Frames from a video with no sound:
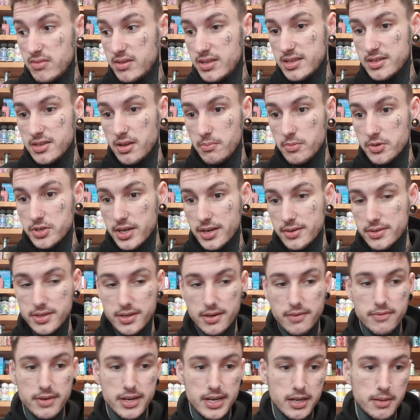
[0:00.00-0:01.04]
There's not much else I
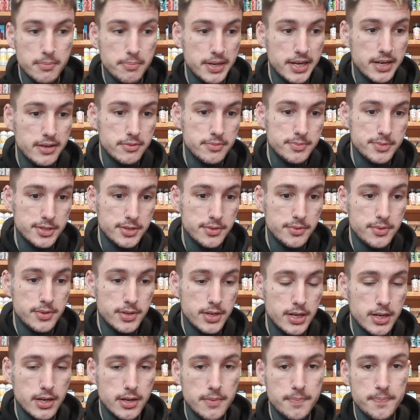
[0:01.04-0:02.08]
can really compare them
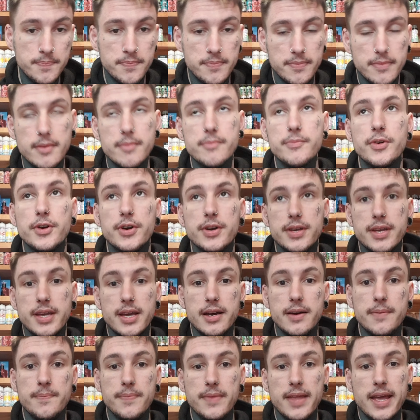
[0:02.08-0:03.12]
to. But
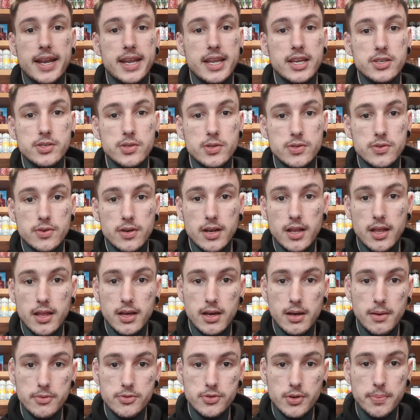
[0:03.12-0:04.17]
yeah, any issues or
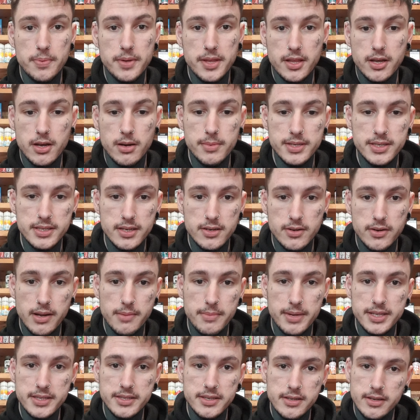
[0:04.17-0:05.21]
like that, drop it in the comments and I'll get
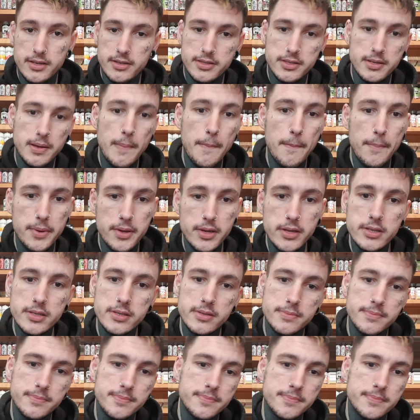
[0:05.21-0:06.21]
back to you guys. Peace.